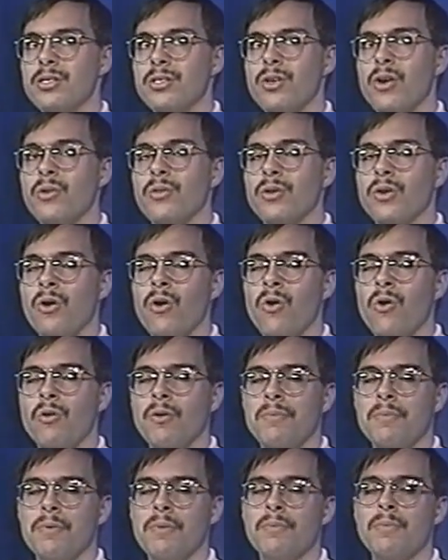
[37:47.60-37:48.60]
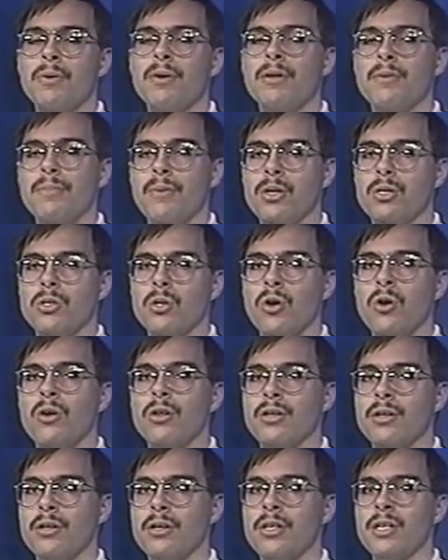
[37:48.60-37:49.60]
so the coal had been pretty much
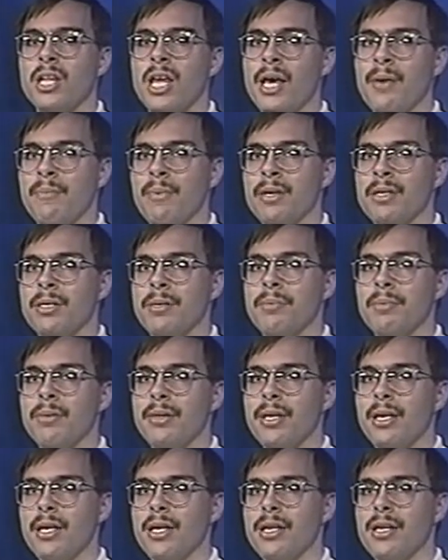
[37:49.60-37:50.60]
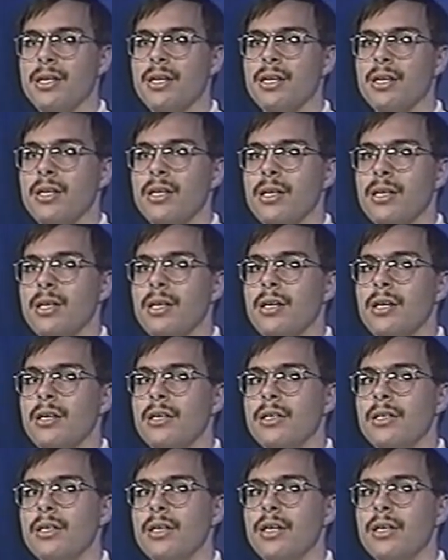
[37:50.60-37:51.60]
all depleted,
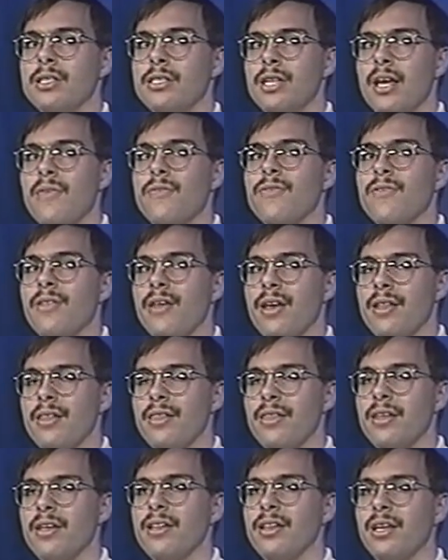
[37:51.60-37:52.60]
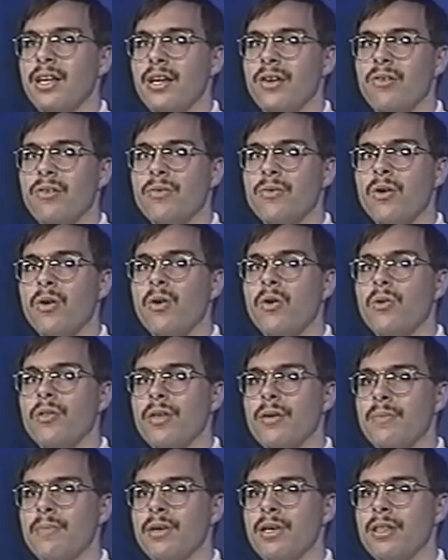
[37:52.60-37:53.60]
except for that thin layer of
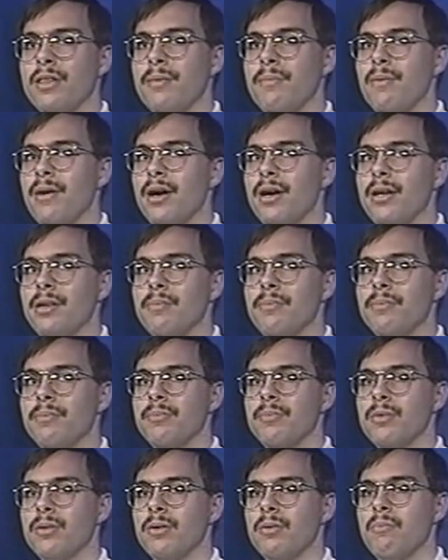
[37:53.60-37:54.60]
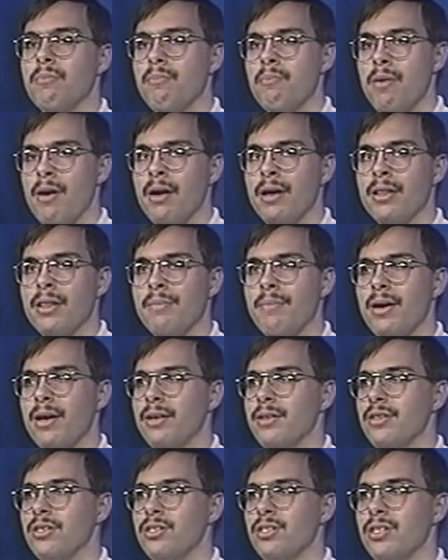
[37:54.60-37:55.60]
coal that be at the bottom
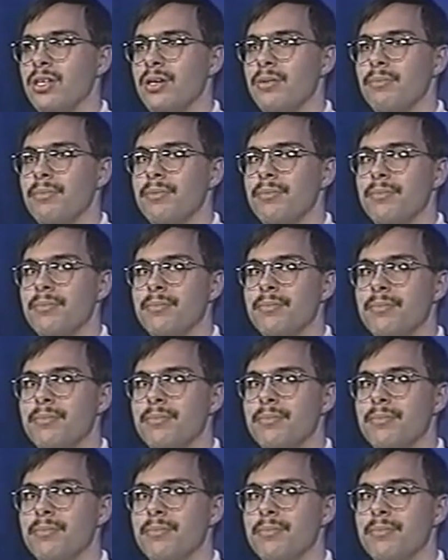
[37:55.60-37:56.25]
of the ship.